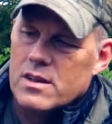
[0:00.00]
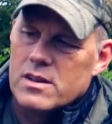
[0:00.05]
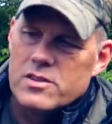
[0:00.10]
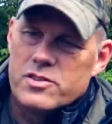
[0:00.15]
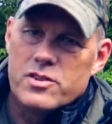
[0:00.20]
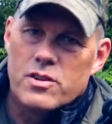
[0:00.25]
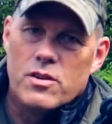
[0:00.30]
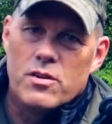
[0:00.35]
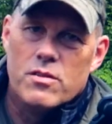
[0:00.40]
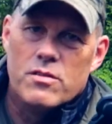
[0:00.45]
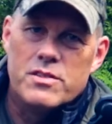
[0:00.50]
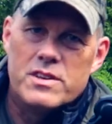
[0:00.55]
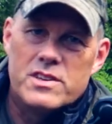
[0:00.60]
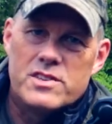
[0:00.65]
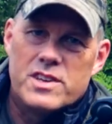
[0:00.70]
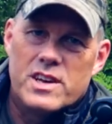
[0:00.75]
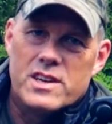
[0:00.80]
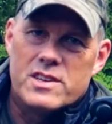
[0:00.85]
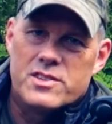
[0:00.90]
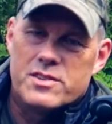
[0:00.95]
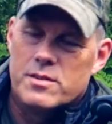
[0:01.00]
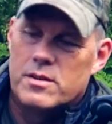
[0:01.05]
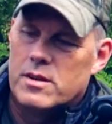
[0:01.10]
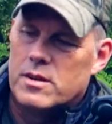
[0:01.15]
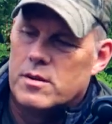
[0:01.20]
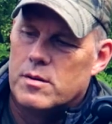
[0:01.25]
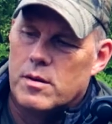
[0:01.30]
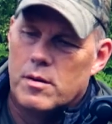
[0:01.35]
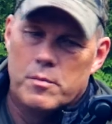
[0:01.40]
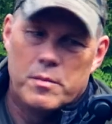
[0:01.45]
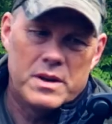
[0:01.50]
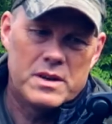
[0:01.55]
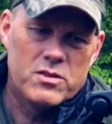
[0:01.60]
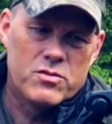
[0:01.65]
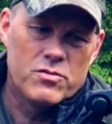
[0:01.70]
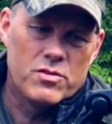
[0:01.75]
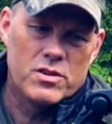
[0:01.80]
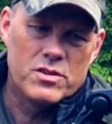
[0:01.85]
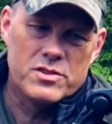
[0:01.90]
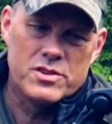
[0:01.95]
So this has a
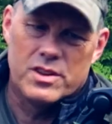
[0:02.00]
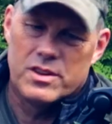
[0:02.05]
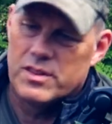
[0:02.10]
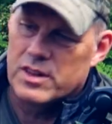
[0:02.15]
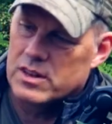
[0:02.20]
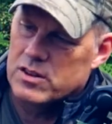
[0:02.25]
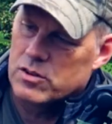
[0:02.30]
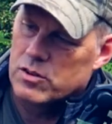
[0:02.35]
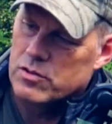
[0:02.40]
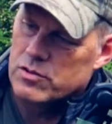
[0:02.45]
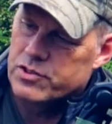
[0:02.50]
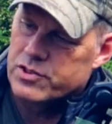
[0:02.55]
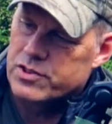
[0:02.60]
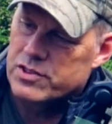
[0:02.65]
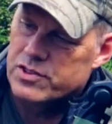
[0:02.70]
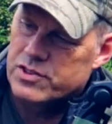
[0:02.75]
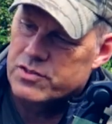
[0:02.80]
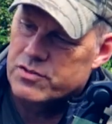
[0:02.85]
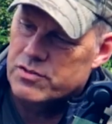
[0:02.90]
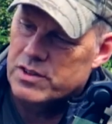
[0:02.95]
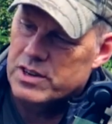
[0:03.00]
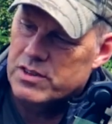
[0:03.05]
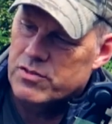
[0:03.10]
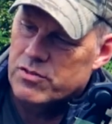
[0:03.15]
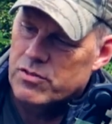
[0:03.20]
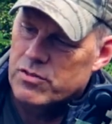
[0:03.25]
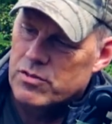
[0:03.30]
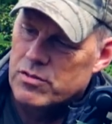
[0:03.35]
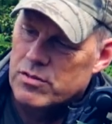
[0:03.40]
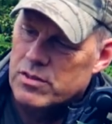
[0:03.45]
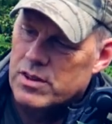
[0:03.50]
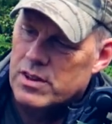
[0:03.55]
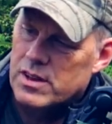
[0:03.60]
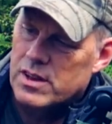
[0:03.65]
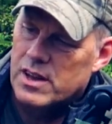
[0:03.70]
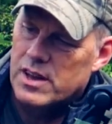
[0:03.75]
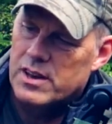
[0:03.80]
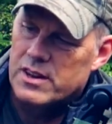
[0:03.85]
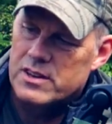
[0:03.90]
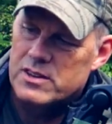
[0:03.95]
metal rod that goes straight through,
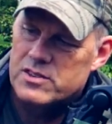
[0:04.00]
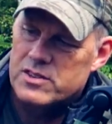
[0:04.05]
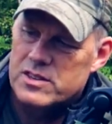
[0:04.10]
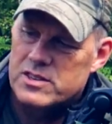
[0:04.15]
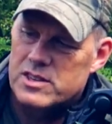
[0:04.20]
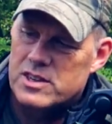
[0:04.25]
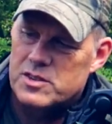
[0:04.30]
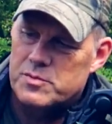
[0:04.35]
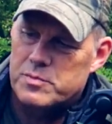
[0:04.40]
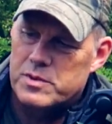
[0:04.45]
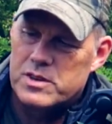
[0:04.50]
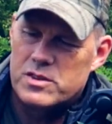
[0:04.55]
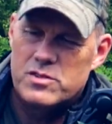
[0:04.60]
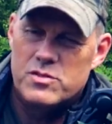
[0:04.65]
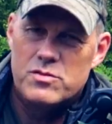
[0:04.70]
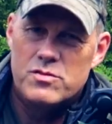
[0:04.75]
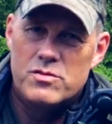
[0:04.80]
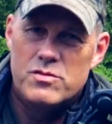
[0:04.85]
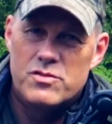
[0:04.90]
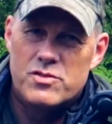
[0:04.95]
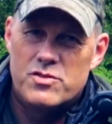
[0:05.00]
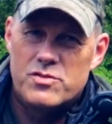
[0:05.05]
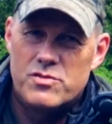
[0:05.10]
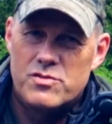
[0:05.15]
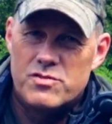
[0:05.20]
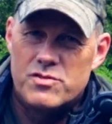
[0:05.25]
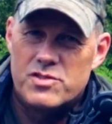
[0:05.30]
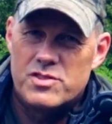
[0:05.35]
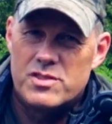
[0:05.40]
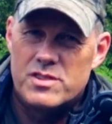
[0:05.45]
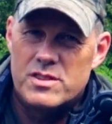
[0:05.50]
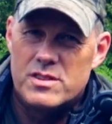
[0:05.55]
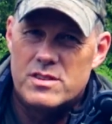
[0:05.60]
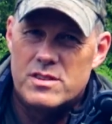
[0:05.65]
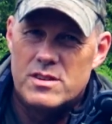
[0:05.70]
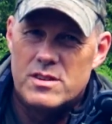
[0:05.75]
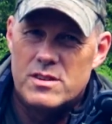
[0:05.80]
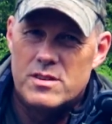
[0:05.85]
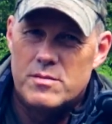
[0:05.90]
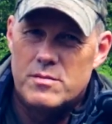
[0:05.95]
and it's attached by two screws
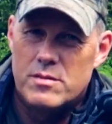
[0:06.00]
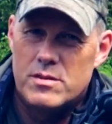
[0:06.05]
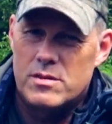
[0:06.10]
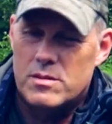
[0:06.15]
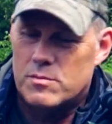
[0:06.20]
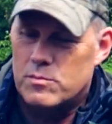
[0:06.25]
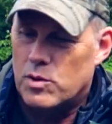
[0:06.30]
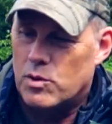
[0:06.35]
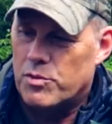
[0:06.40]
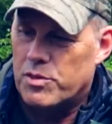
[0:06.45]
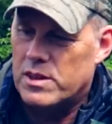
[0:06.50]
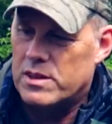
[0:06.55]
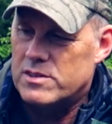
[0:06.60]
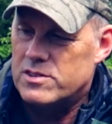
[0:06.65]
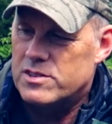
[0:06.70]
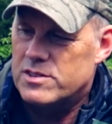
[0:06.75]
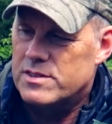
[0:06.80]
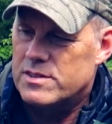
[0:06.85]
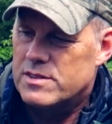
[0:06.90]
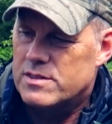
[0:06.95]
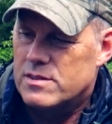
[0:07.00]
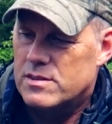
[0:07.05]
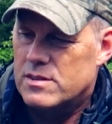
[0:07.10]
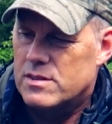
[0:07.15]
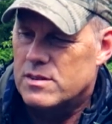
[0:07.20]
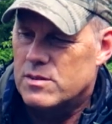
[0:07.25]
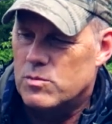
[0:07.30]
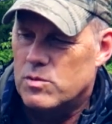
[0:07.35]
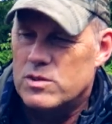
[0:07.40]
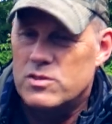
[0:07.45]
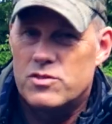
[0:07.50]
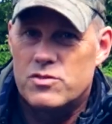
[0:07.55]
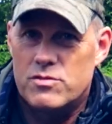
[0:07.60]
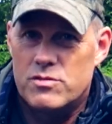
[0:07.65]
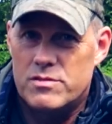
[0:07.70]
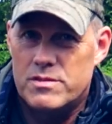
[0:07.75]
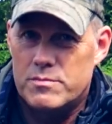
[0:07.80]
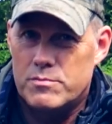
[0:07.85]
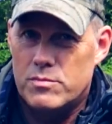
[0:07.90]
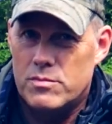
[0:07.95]
in both ends, and one
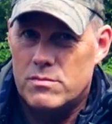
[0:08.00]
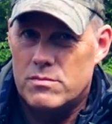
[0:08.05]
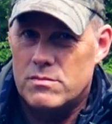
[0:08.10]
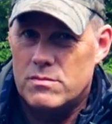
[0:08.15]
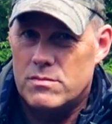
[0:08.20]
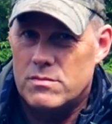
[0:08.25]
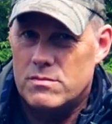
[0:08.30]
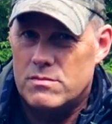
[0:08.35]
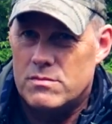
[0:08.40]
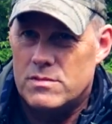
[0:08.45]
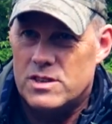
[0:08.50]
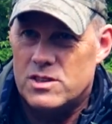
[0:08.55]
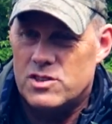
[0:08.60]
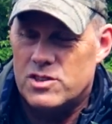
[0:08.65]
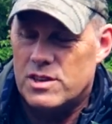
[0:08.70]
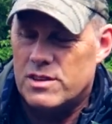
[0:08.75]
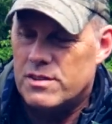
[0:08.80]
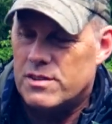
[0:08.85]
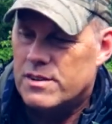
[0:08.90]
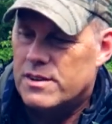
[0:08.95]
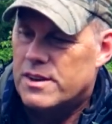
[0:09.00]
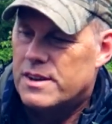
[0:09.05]
screw in each end.